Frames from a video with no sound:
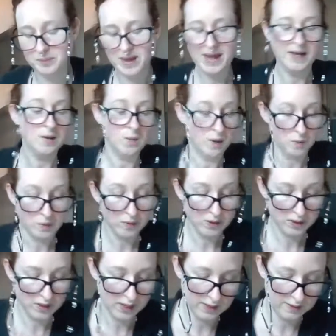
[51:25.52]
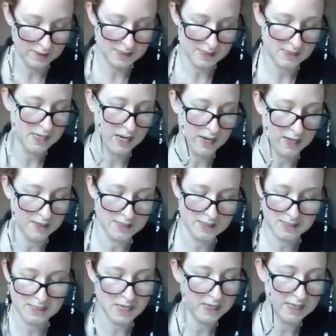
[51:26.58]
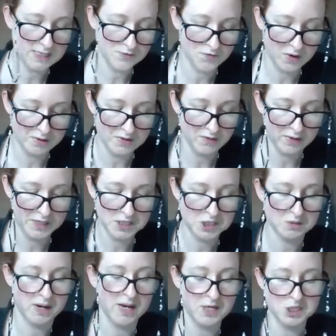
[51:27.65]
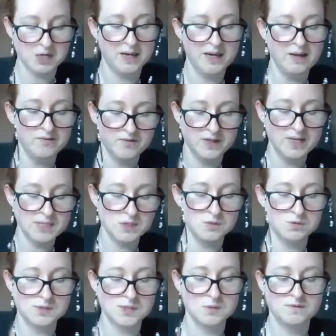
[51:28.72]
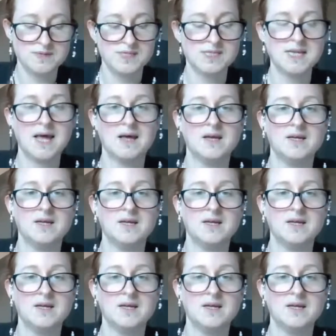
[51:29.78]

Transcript: But anyway, we were looking at this deck. This deck is very, very strange. I love that it's all sort of set at